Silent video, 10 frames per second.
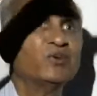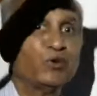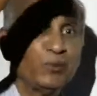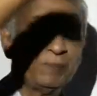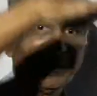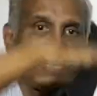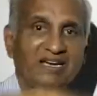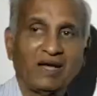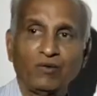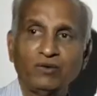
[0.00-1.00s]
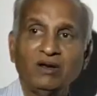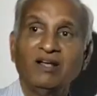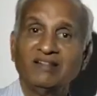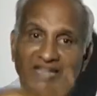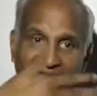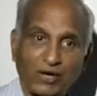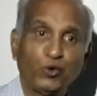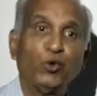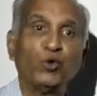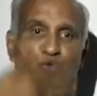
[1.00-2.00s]
to bring down the
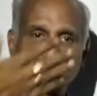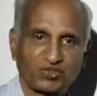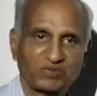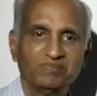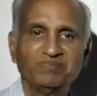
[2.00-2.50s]
echoes.